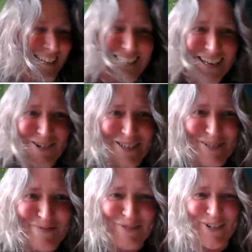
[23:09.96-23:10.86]
case I
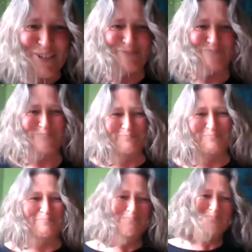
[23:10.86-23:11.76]
got something wrong.
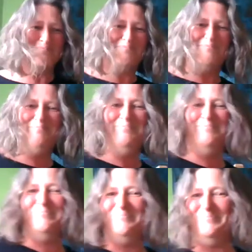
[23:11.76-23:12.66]

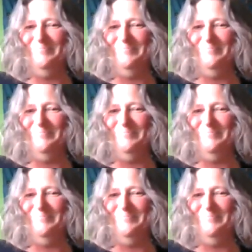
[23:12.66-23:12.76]
no, no,